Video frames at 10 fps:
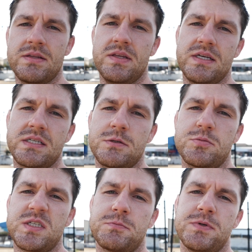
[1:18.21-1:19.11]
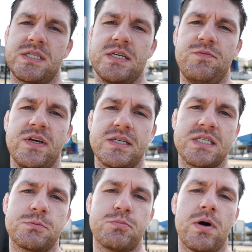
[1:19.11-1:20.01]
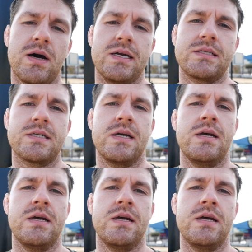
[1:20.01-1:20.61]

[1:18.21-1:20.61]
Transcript: this specific spot.